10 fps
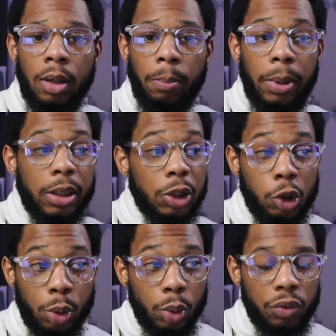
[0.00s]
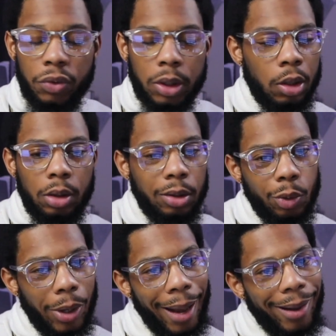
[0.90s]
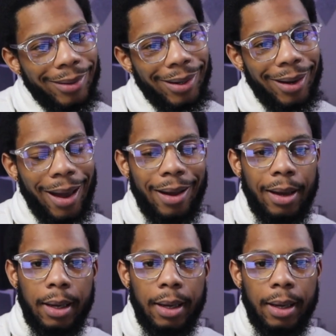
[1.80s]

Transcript: but the truths you can't deny.